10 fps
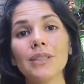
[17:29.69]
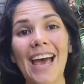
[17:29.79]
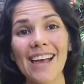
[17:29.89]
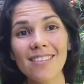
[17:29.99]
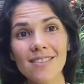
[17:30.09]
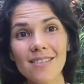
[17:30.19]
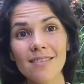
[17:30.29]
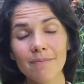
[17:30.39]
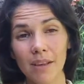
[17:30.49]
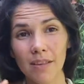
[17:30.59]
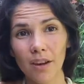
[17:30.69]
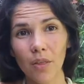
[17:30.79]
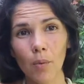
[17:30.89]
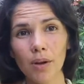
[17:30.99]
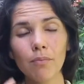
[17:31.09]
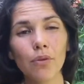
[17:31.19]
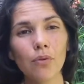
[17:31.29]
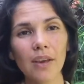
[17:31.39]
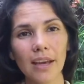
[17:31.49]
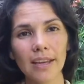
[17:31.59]
Dance is another one.
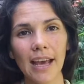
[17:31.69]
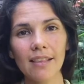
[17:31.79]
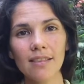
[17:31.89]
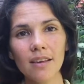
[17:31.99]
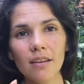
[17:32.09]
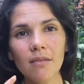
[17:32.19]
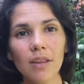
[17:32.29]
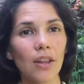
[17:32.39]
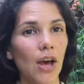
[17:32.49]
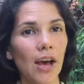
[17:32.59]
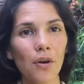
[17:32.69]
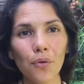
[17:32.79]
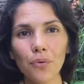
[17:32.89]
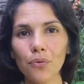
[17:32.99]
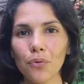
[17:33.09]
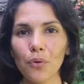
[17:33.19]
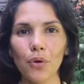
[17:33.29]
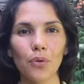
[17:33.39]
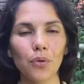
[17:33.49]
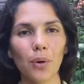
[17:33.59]
Music and dancing in the house, or
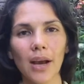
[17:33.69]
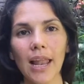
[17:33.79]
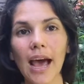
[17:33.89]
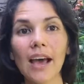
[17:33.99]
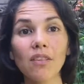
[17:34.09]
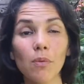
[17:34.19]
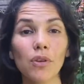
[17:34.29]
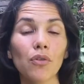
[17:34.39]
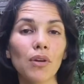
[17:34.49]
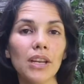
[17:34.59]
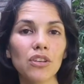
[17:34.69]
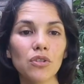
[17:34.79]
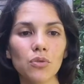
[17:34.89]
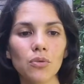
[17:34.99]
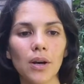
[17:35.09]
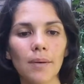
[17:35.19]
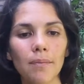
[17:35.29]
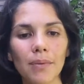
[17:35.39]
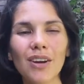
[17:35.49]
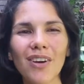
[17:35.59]
go to a class when you're ready to
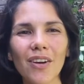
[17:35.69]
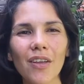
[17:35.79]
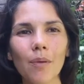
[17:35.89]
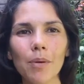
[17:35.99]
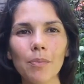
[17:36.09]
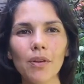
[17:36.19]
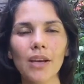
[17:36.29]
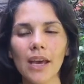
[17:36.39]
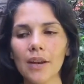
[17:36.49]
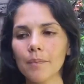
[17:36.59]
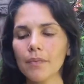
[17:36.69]
be around other people again.